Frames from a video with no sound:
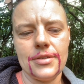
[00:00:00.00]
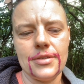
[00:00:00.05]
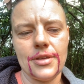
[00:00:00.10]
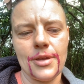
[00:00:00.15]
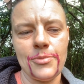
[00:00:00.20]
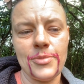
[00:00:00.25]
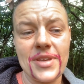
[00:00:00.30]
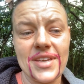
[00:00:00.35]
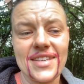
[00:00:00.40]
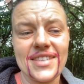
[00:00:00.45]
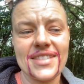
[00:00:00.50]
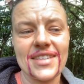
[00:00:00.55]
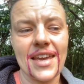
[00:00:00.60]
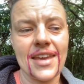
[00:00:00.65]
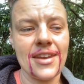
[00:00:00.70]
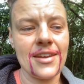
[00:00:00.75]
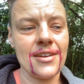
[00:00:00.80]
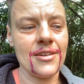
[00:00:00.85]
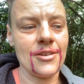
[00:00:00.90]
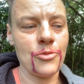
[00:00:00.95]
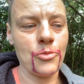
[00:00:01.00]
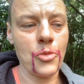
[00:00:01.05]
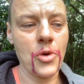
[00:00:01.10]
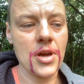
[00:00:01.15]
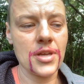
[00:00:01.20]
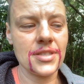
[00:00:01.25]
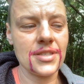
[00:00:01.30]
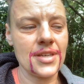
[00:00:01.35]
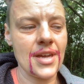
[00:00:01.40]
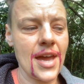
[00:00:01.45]
and be excited and
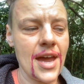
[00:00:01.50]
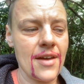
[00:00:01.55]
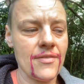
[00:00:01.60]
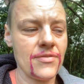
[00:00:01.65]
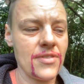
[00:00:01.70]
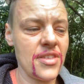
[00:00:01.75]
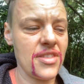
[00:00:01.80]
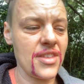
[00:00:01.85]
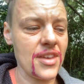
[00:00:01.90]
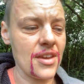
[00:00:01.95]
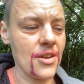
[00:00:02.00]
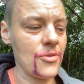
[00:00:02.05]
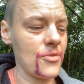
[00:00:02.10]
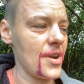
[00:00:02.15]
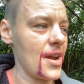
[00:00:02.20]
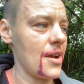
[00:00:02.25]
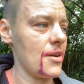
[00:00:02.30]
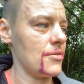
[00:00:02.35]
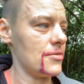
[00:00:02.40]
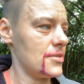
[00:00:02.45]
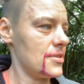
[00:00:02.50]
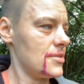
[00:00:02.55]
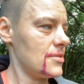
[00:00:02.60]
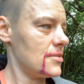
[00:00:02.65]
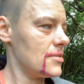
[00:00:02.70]
want to have the thing around.